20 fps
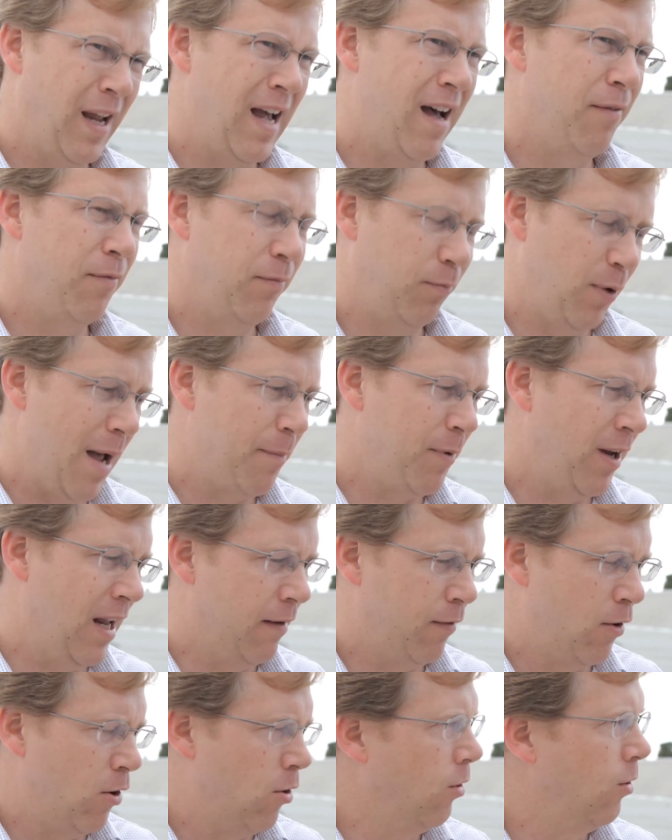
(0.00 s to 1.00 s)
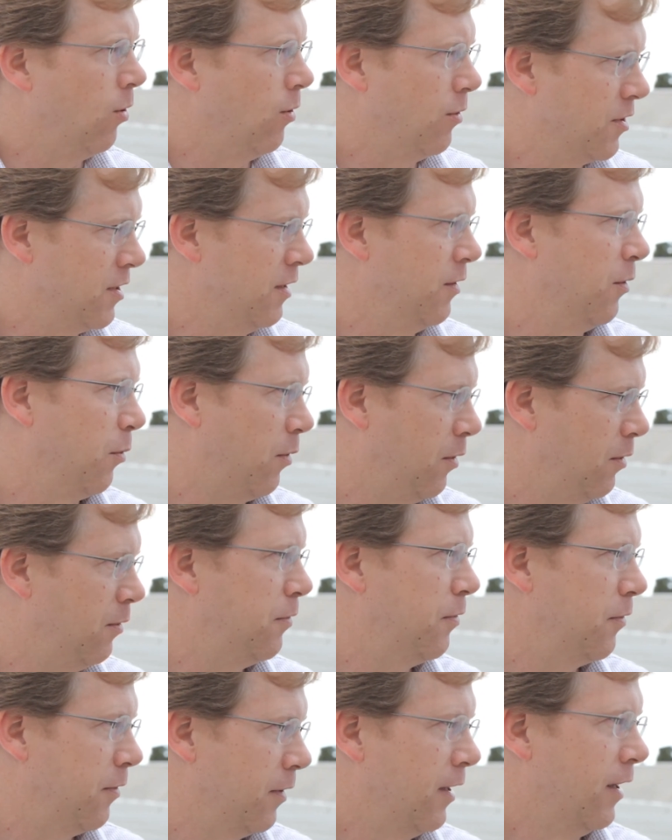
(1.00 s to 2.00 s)
economists and environmental
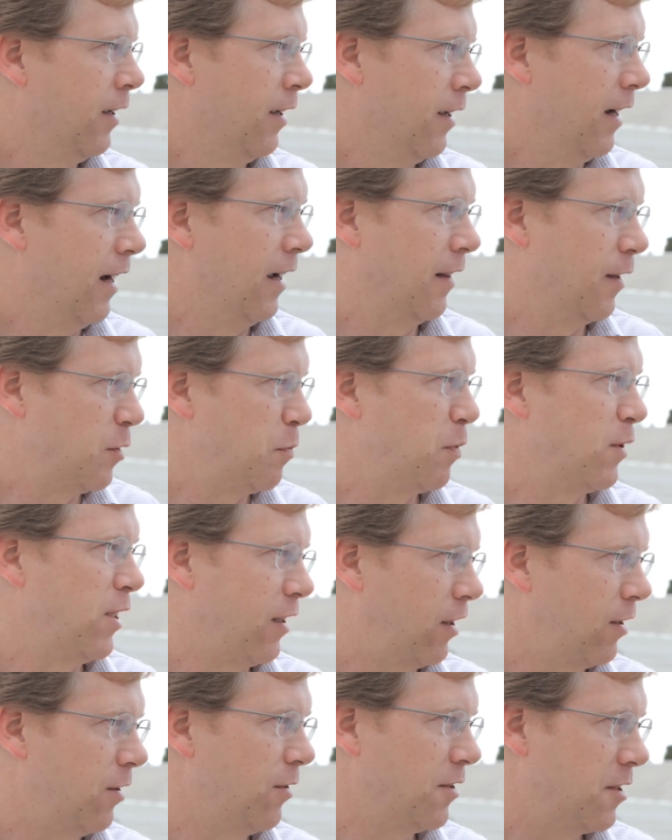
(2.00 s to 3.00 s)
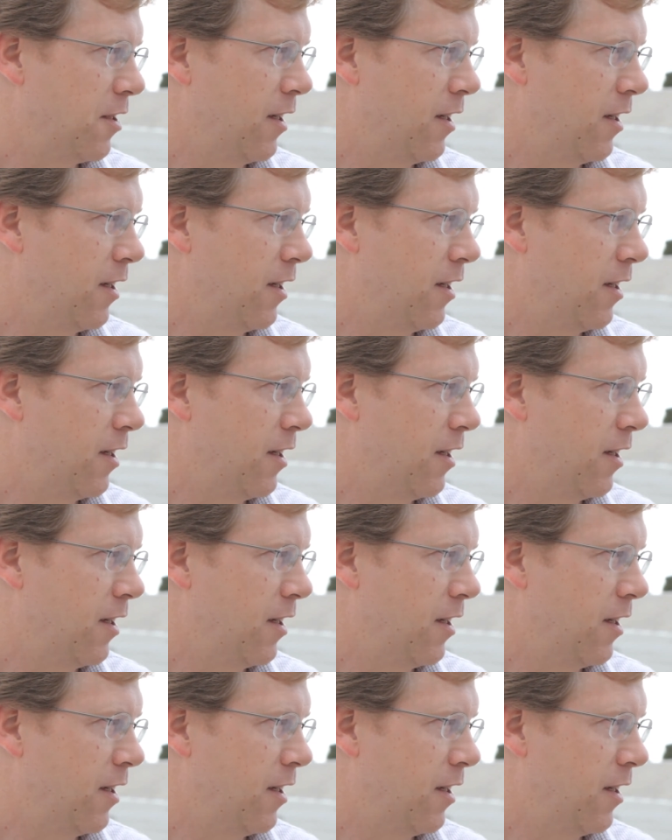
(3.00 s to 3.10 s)
engineers. What we're really